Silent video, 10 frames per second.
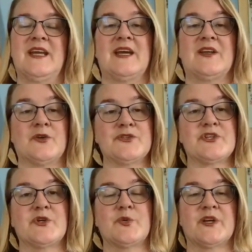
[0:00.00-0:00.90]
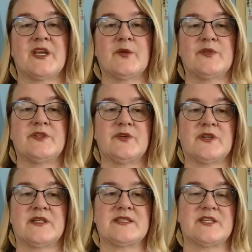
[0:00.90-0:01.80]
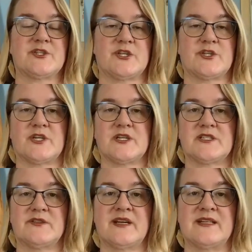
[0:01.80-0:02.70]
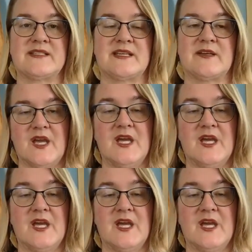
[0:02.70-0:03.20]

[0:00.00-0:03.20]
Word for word: and also working with the organization Shakti Rising,